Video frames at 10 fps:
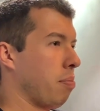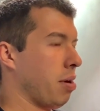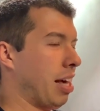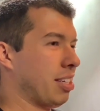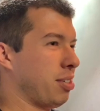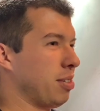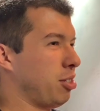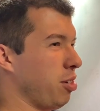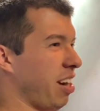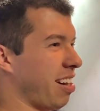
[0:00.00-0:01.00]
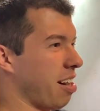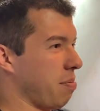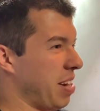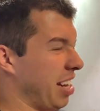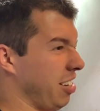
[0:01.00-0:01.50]
But as soon as you got on
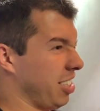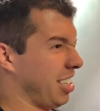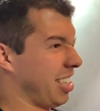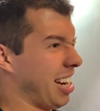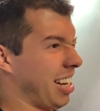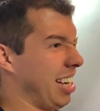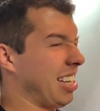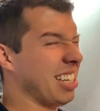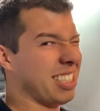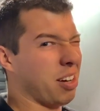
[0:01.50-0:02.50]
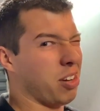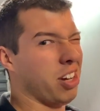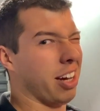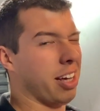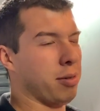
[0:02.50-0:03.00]
it, man, it was just kind of, it didn't sound good.